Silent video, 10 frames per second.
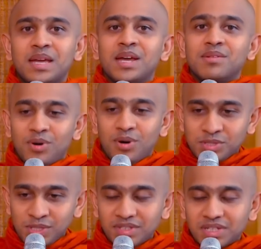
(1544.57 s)
Most
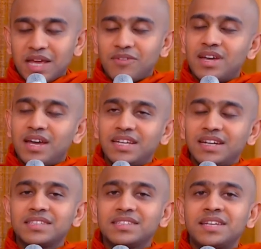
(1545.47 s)
of the time, we are
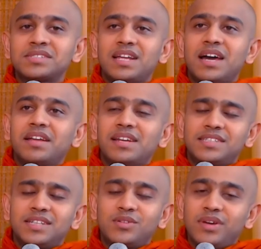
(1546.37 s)
hearing things that are
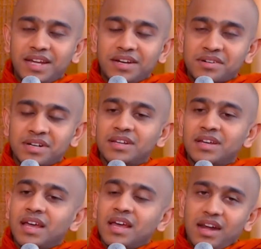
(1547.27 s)
related to hatred,
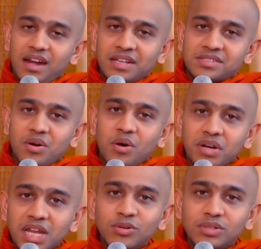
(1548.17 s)
lust, or
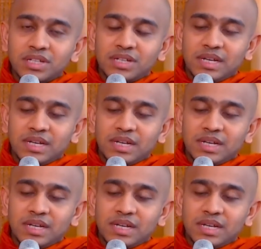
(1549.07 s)
delusion.